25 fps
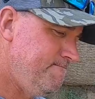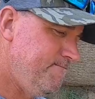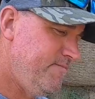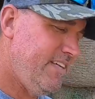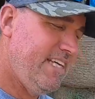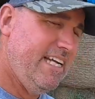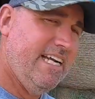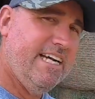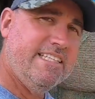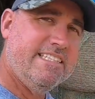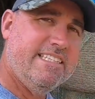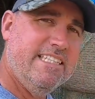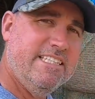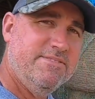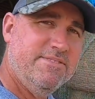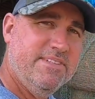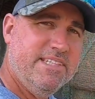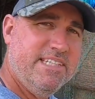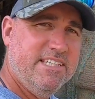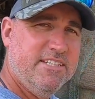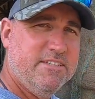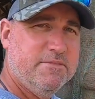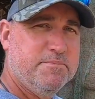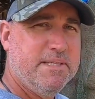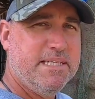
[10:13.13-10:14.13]
you like these
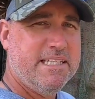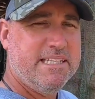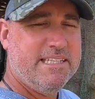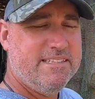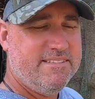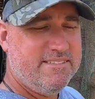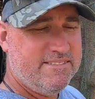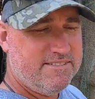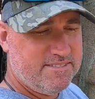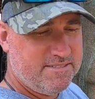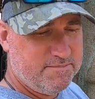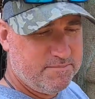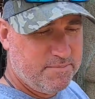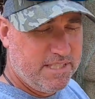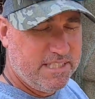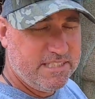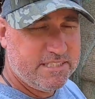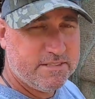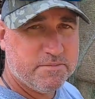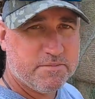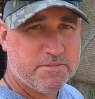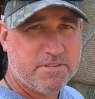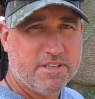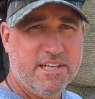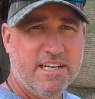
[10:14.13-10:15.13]
videos, man, please
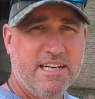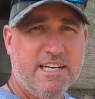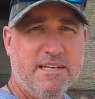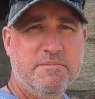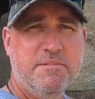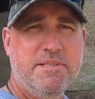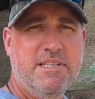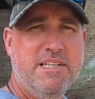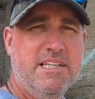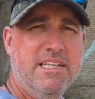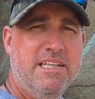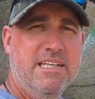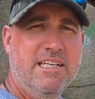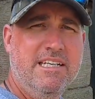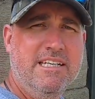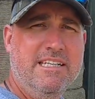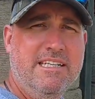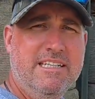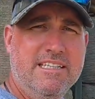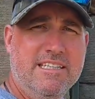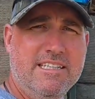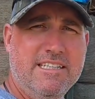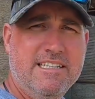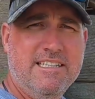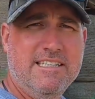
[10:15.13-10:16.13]
subscribe.
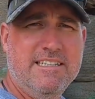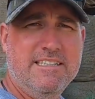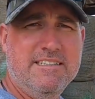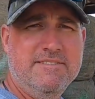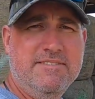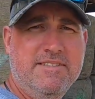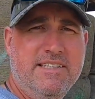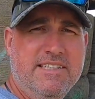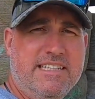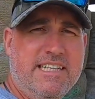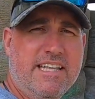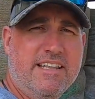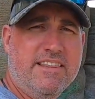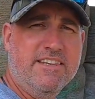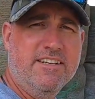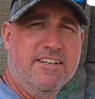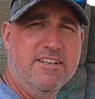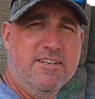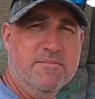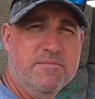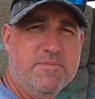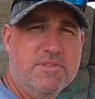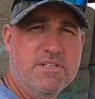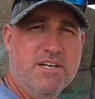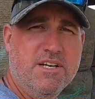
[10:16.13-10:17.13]
Hit that
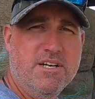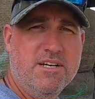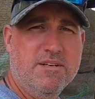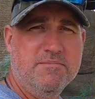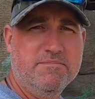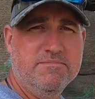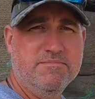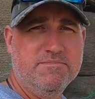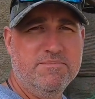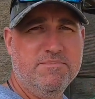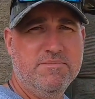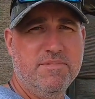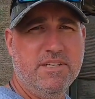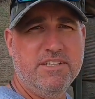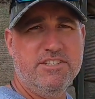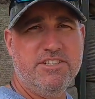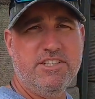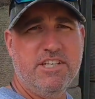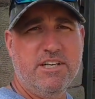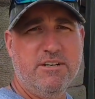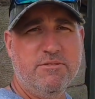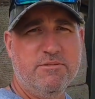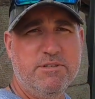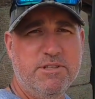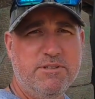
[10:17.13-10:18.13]
thumbs up and
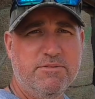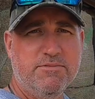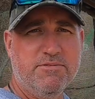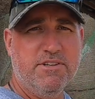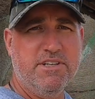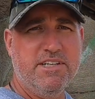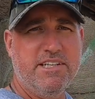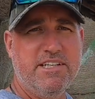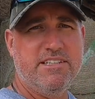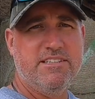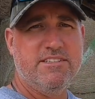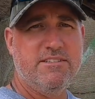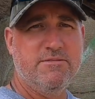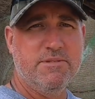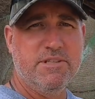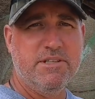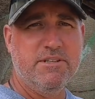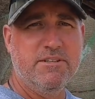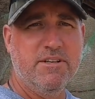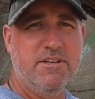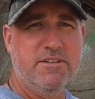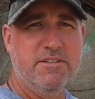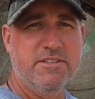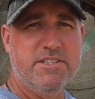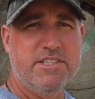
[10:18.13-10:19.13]
share with your friends so we can
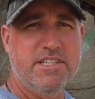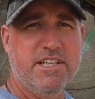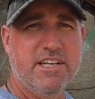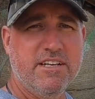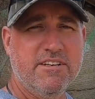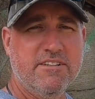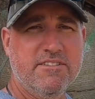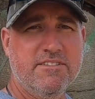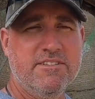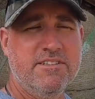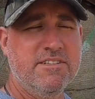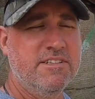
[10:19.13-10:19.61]
grow the channel.